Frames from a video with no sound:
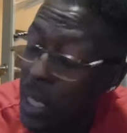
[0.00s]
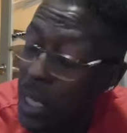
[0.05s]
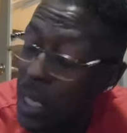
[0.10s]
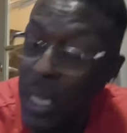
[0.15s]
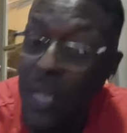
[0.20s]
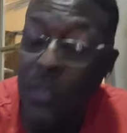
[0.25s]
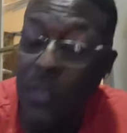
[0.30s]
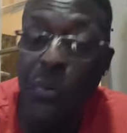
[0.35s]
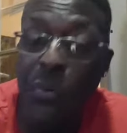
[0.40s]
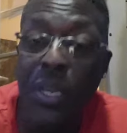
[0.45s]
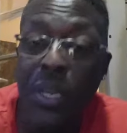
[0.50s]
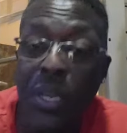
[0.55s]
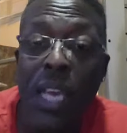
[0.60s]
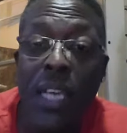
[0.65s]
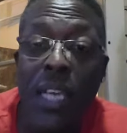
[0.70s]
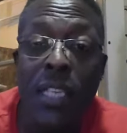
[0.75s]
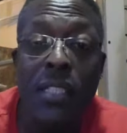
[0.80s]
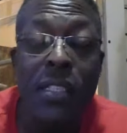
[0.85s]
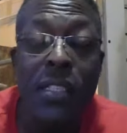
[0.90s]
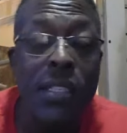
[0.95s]
like 3
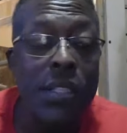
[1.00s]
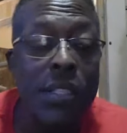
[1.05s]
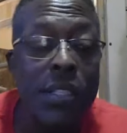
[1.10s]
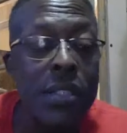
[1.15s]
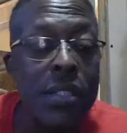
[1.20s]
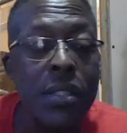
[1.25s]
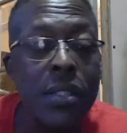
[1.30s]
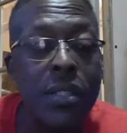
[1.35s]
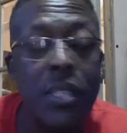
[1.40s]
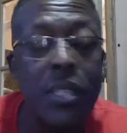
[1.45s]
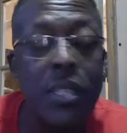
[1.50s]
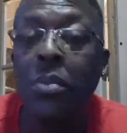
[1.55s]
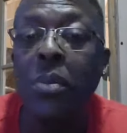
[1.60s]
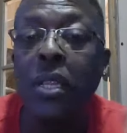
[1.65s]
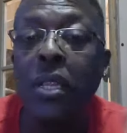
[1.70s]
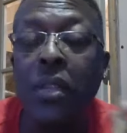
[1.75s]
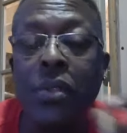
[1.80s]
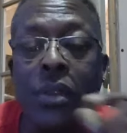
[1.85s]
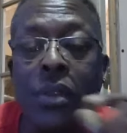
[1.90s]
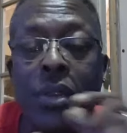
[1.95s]
days. This will be
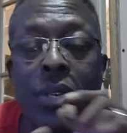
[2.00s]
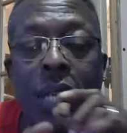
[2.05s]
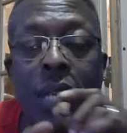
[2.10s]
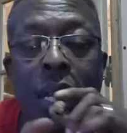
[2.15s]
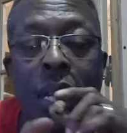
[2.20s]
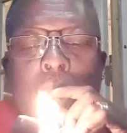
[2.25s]
the 3rd day.